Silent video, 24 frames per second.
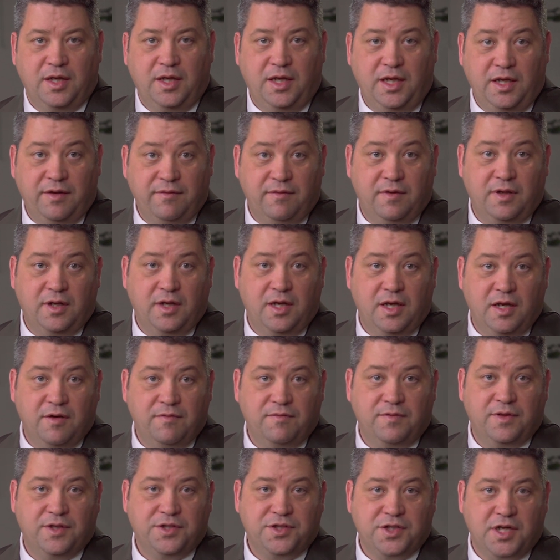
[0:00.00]
Even
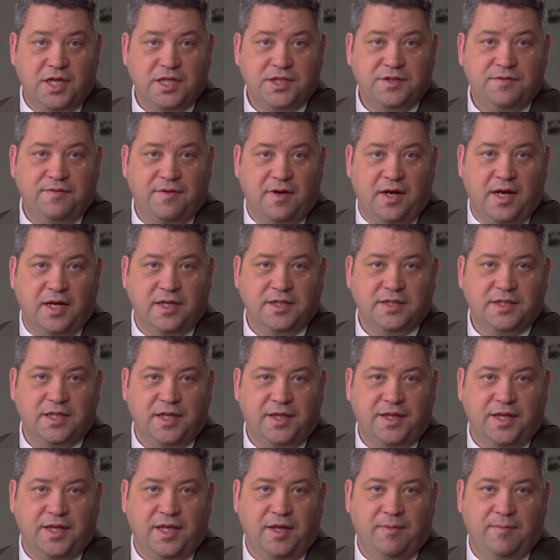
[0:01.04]
if the judge finds
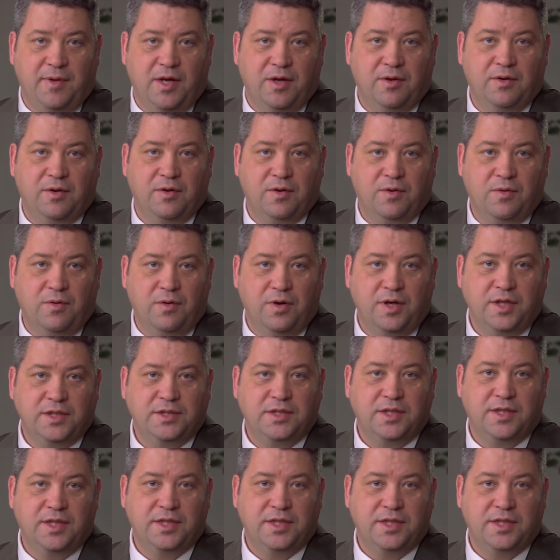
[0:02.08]
that the amount according to